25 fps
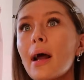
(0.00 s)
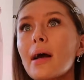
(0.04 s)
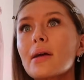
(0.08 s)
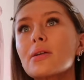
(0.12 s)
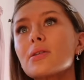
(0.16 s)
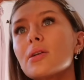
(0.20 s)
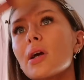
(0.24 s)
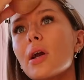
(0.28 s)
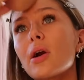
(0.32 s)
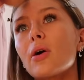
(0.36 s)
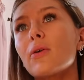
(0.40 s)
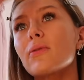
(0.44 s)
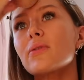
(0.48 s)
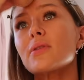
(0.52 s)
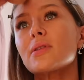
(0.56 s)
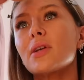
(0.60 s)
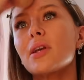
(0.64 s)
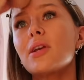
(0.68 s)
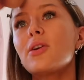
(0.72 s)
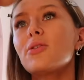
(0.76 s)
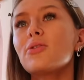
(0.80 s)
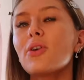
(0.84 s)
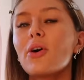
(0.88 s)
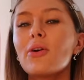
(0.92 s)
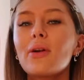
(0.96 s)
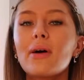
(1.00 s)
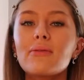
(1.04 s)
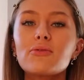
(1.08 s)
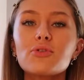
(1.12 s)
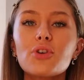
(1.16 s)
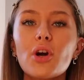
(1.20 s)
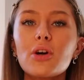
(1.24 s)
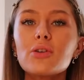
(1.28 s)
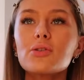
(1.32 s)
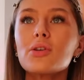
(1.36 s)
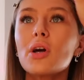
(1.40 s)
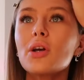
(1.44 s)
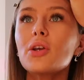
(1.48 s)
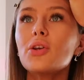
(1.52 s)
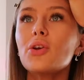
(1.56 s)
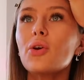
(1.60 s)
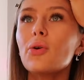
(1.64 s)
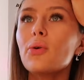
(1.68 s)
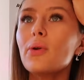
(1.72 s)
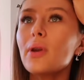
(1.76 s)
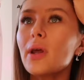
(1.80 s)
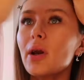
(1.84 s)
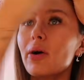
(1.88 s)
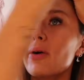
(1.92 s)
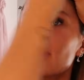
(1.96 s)
lashing, obviously you don't have to go to like
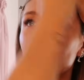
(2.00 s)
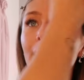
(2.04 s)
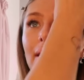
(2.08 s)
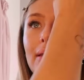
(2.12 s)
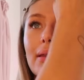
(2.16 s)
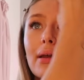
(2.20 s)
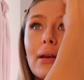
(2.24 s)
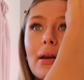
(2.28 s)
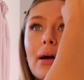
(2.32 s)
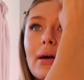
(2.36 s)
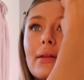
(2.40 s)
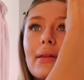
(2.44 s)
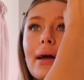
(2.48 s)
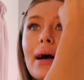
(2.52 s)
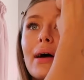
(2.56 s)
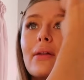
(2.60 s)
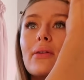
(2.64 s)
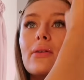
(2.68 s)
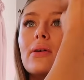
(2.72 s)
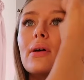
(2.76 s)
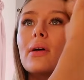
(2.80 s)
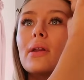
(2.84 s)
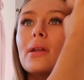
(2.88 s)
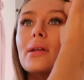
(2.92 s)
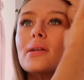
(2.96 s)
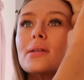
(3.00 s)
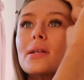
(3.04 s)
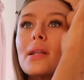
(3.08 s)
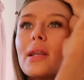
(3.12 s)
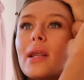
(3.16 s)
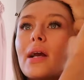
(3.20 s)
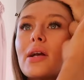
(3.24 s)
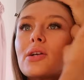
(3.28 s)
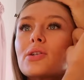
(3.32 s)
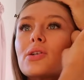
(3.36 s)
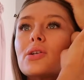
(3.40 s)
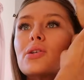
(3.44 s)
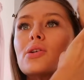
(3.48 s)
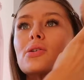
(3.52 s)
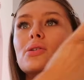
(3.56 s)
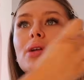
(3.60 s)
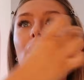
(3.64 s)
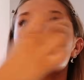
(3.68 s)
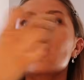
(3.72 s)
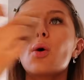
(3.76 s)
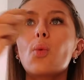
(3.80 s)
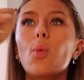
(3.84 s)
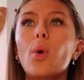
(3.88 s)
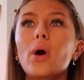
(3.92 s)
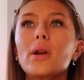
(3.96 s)
uni or anything like that. It's literally just
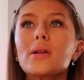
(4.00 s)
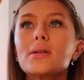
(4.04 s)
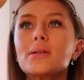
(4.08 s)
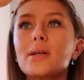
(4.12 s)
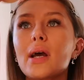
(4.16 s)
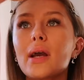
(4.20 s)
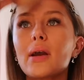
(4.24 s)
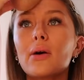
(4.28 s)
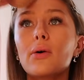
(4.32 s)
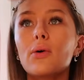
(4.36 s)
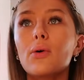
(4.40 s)
like a one day